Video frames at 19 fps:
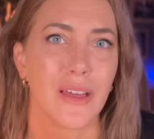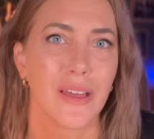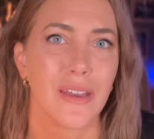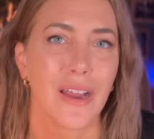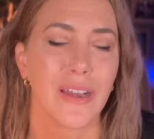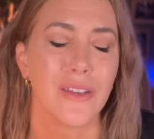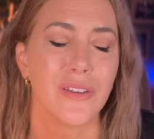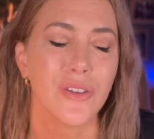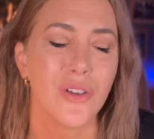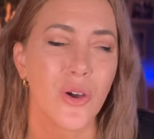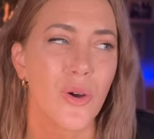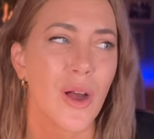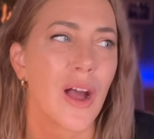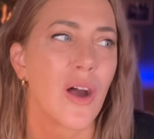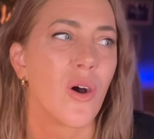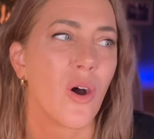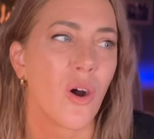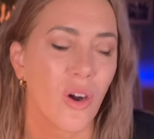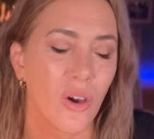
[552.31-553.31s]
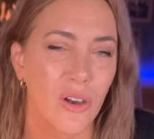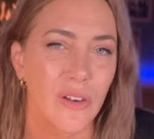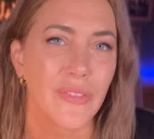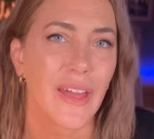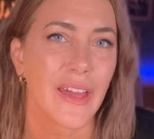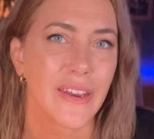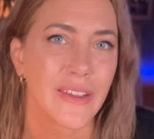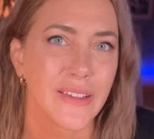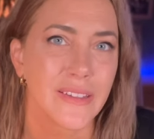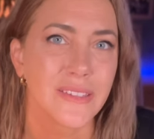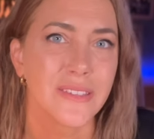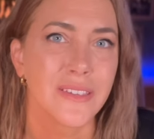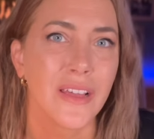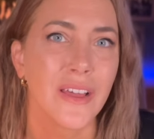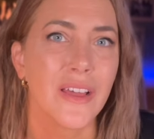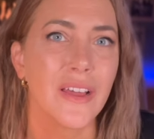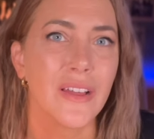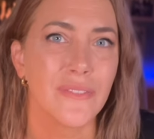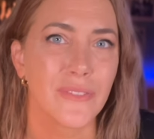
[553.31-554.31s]
And I know how hard that is
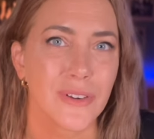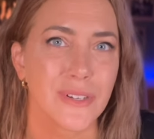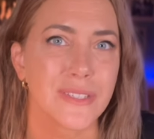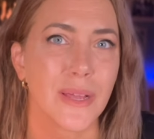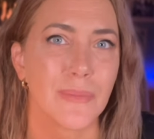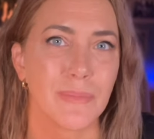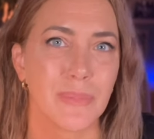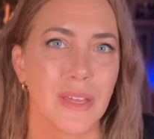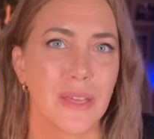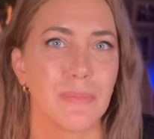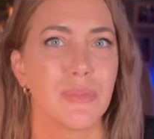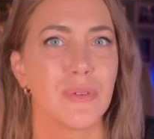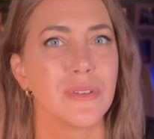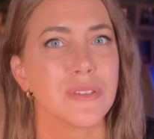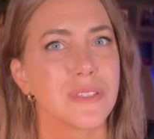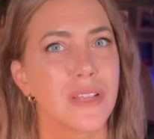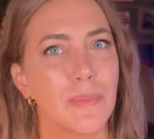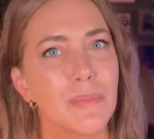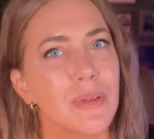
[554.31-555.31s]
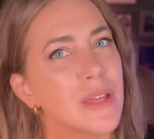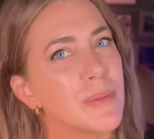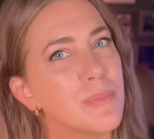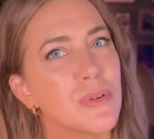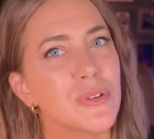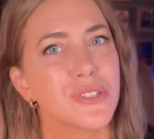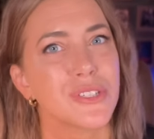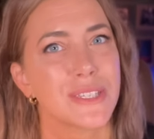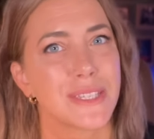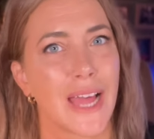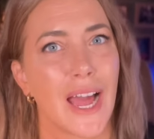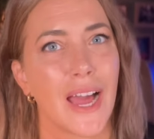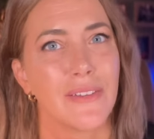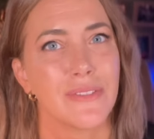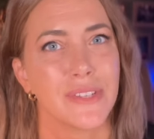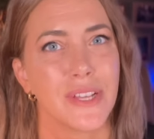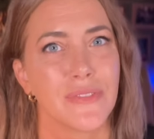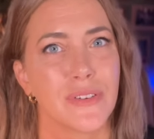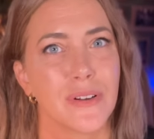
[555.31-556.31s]
for some people. Some people just
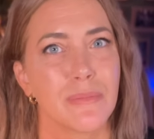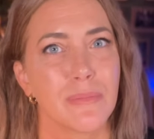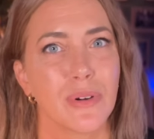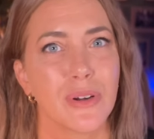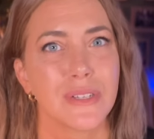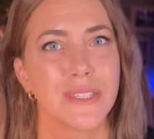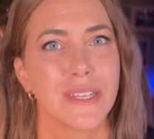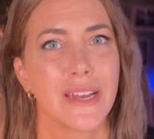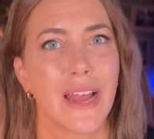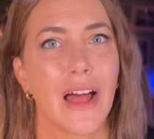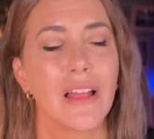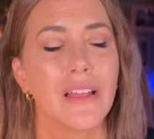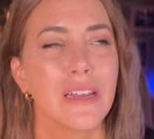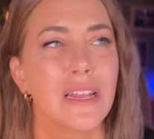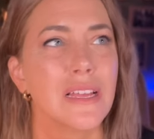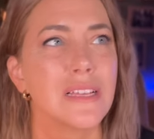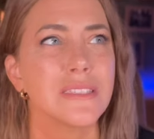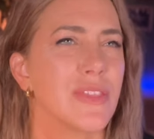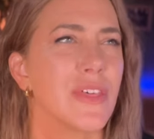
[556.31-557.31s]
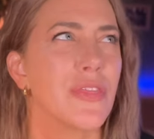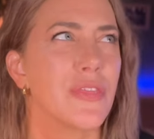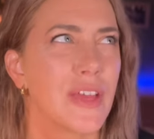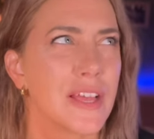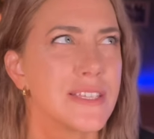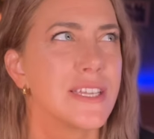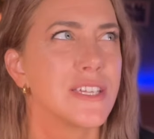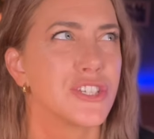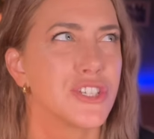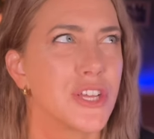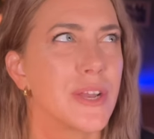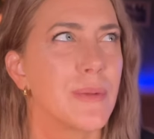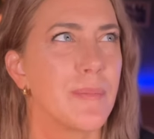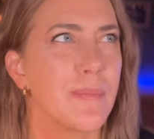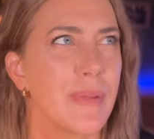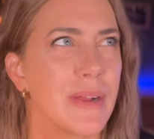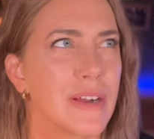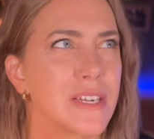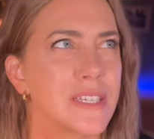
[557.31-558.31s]
have different personalities. The things that should
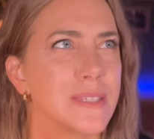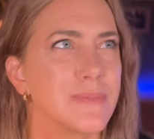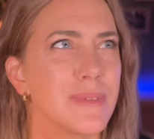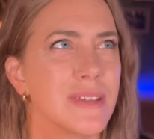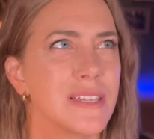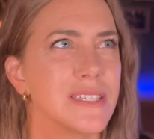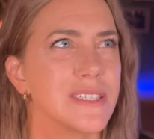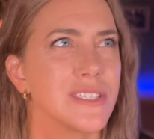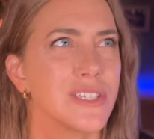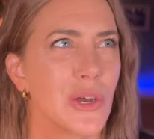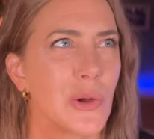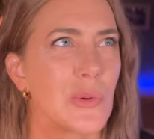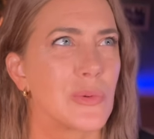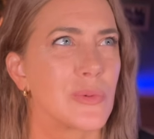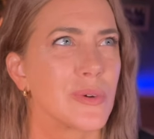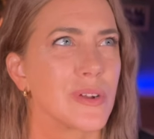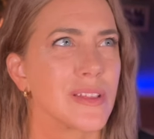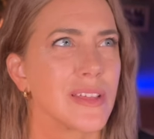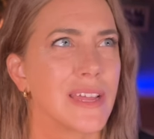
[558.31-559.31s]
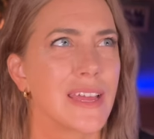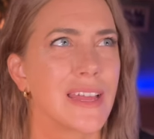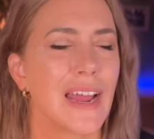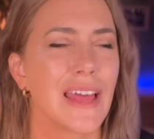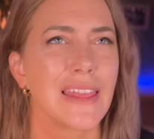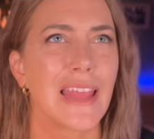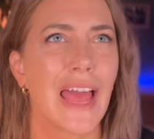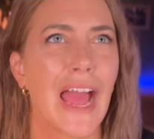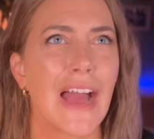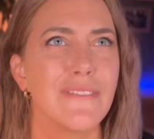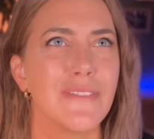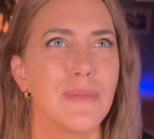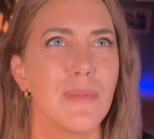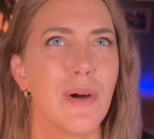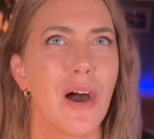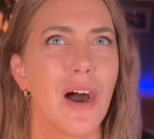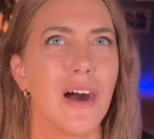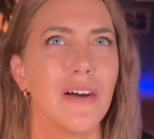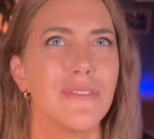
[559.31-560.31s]
embarrass me don't really, and I laugh them
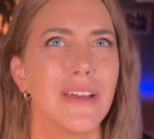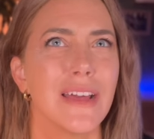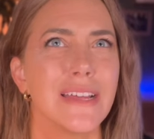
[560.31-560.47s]
off.